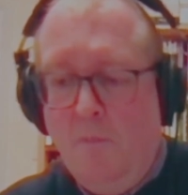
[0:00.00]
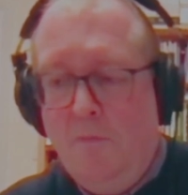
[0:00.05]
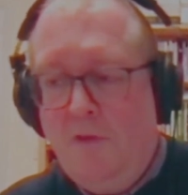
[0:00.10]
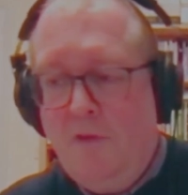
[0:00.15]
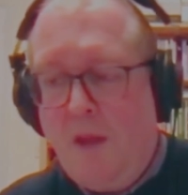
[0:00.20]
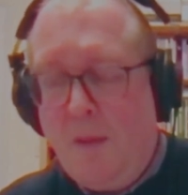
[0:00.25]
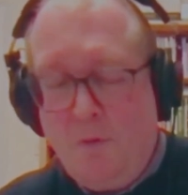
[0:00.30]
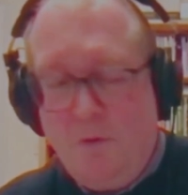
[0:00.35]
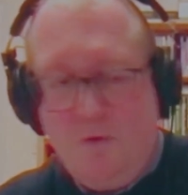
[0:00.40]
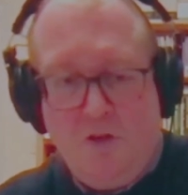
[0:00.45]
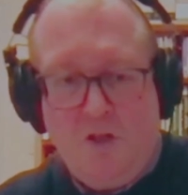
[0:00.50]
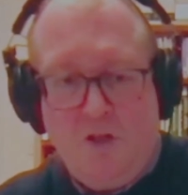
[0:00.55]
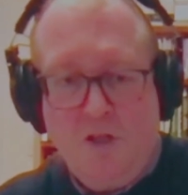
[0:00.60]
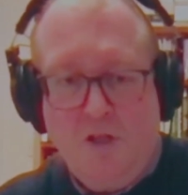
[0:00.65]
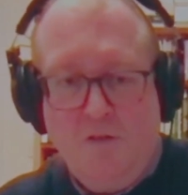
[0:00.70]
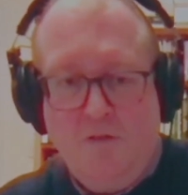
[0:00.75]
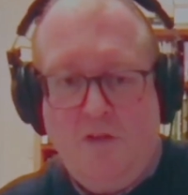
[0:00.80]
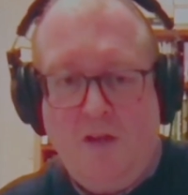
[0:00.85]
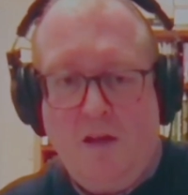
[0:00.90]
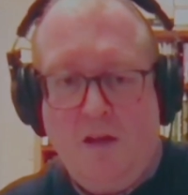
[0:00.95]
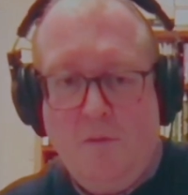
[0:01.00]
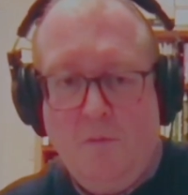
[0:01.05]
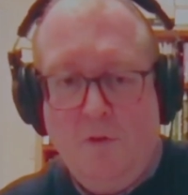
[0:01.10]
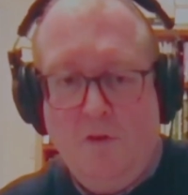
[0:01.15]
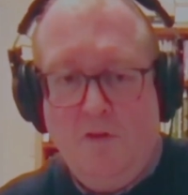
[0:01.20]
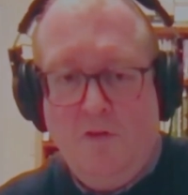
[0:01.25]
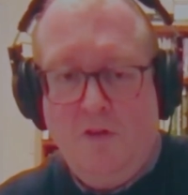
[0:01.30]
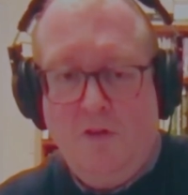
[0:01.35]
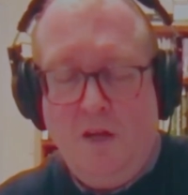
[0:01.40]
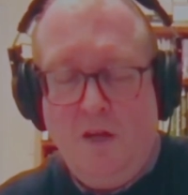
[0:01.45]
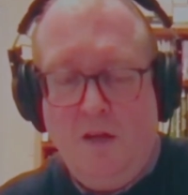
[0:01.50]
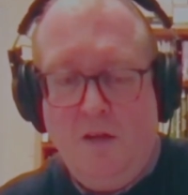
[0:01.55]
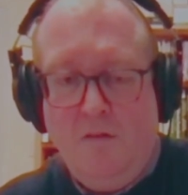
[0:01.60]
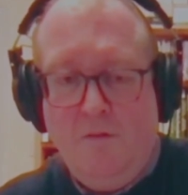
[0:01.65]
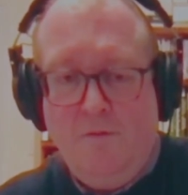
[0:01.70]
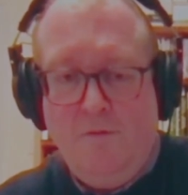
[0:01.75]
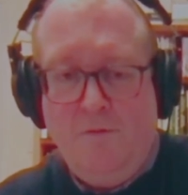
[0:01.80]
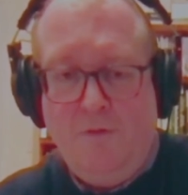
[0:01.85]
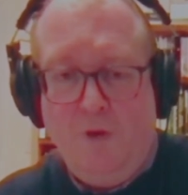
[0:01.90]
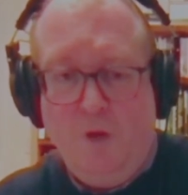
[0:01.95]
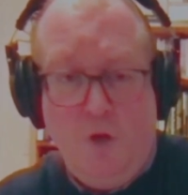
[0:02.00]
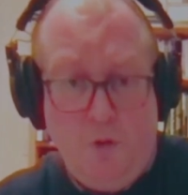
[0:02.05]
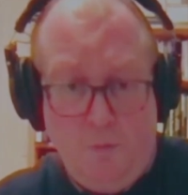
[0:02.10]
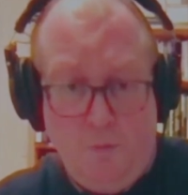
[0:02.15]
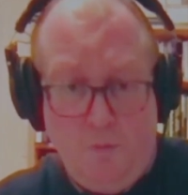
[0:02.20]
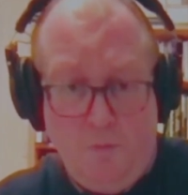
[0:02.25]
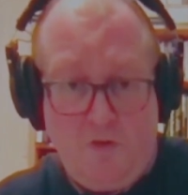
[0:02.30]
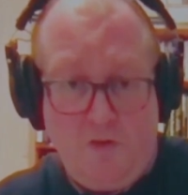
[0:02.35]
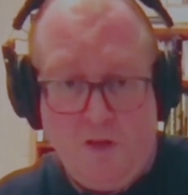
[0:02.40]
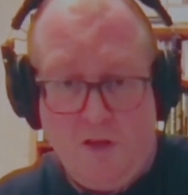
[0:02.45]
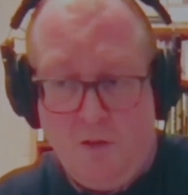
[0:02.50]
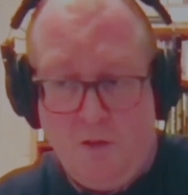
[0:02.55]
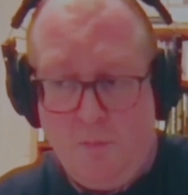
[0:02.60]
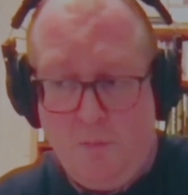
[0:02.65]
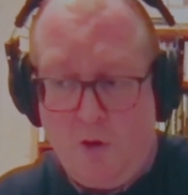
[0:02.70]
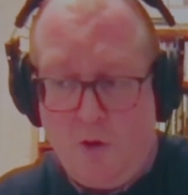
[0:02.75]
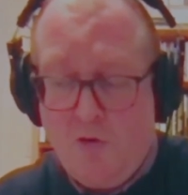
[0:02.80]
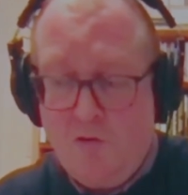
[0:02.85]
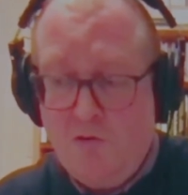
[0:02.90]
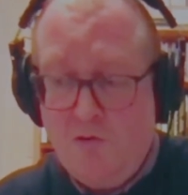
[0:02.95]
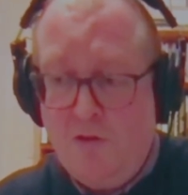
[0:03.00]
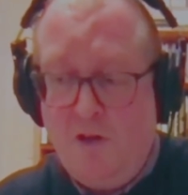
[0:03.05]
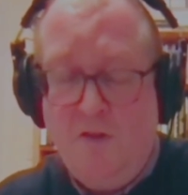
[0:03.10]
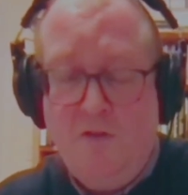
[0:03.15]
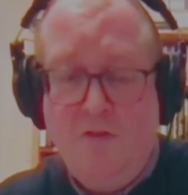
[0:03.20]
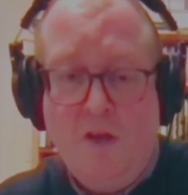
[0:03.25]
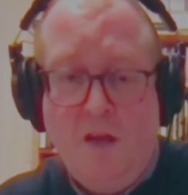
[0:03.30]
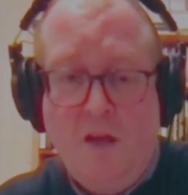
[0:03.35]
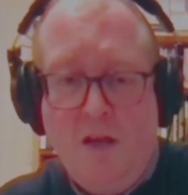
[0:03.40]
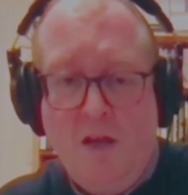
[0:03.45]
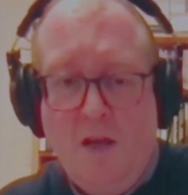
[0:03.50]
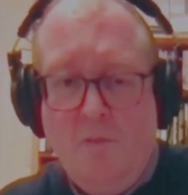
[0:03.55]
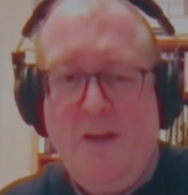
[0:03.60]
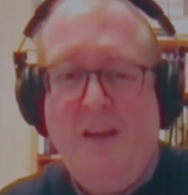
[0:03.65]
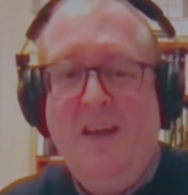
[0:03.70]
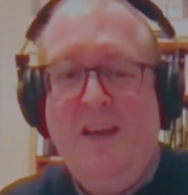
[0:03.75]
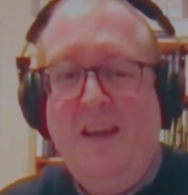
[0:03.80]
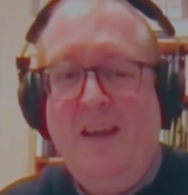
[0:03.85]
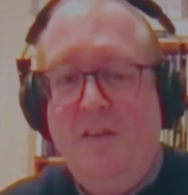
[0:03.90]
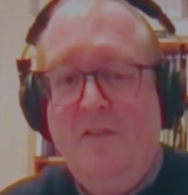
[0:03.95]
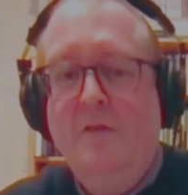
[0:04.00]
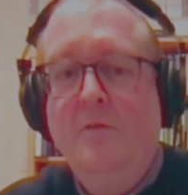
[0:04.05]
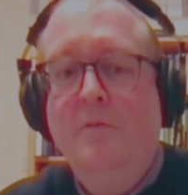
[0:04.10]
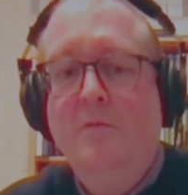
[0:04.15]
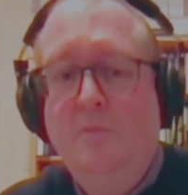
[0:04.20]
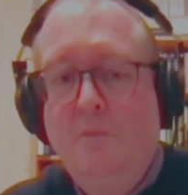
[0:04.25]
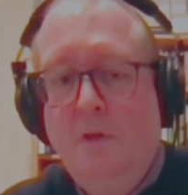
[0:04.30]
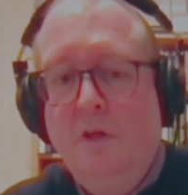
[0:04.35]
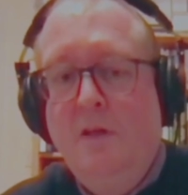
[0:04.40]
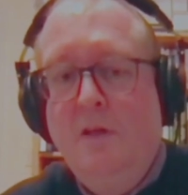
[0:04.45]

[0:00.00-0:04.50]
deposition of sediments in flumes in laboratories. We can get some